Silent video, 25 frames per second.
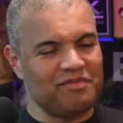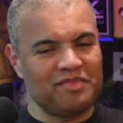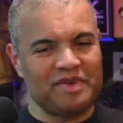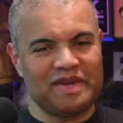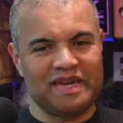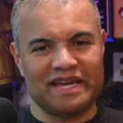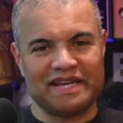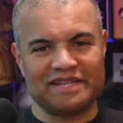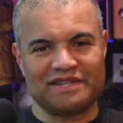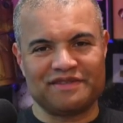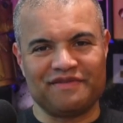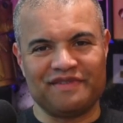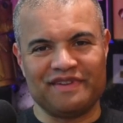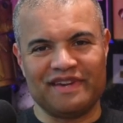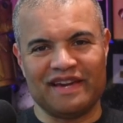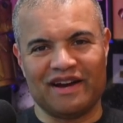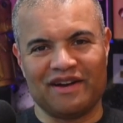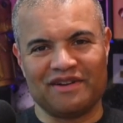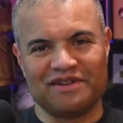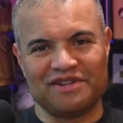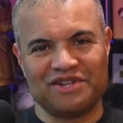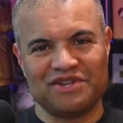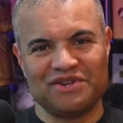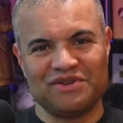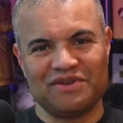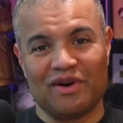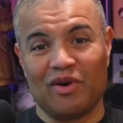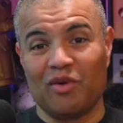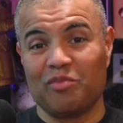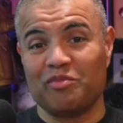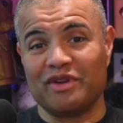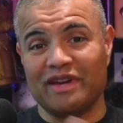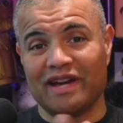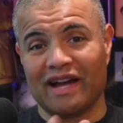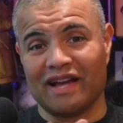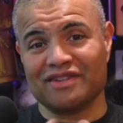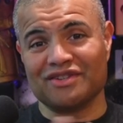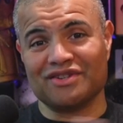PSVR2. I hope you
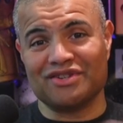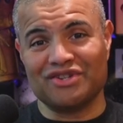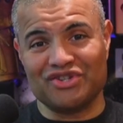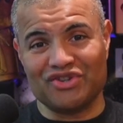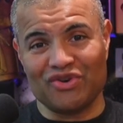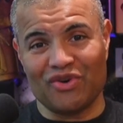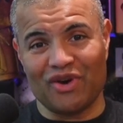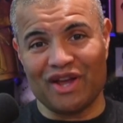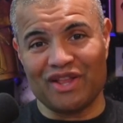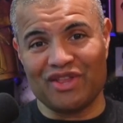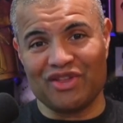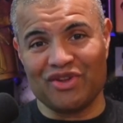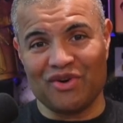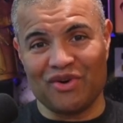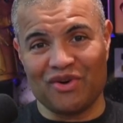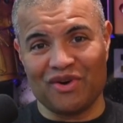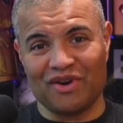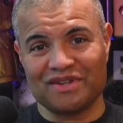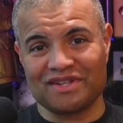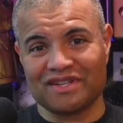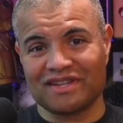guys are enjoying yours